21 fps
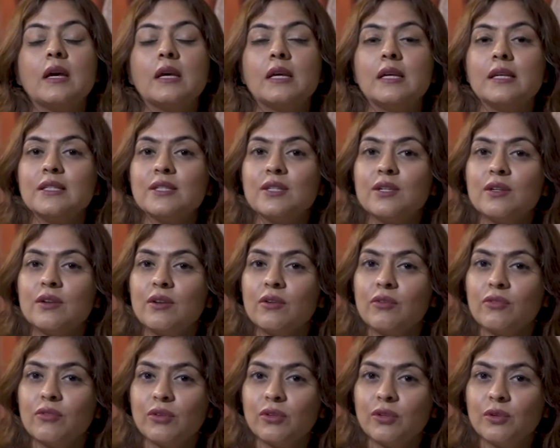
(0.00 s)
Is there a
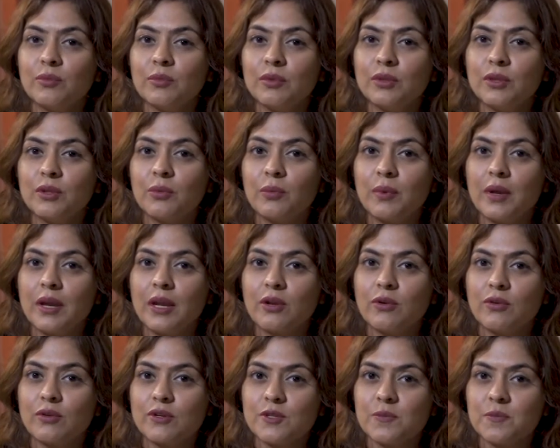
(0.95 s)
rhythm in the way
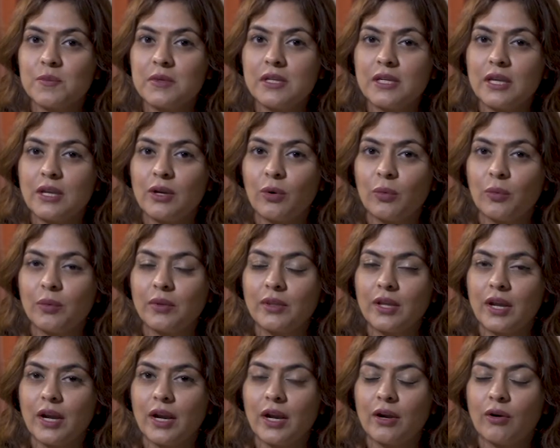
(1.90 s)
you're speaking over
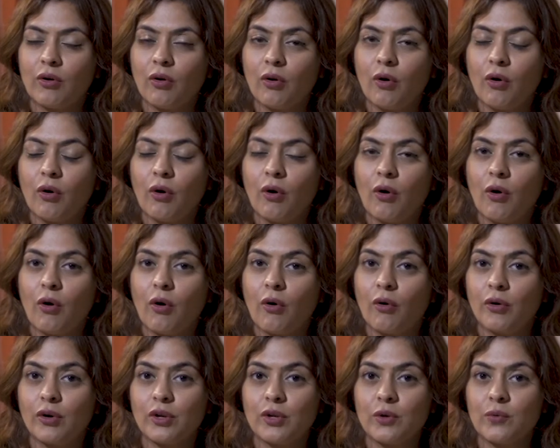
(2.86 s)
there,
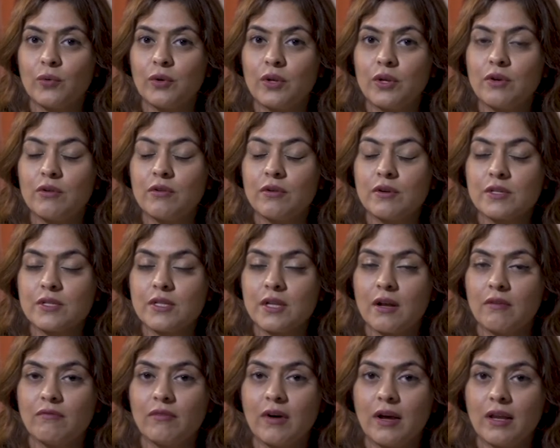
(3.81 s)
or you hear
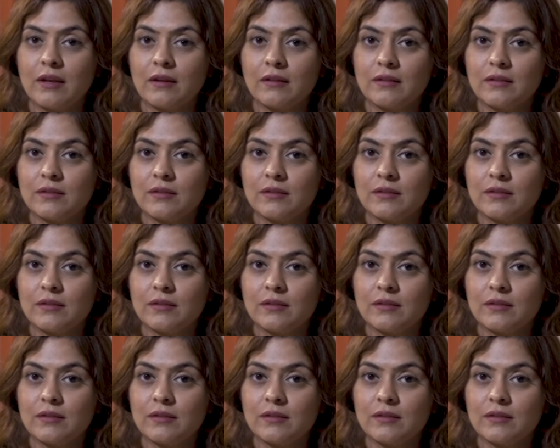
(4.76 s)
someone?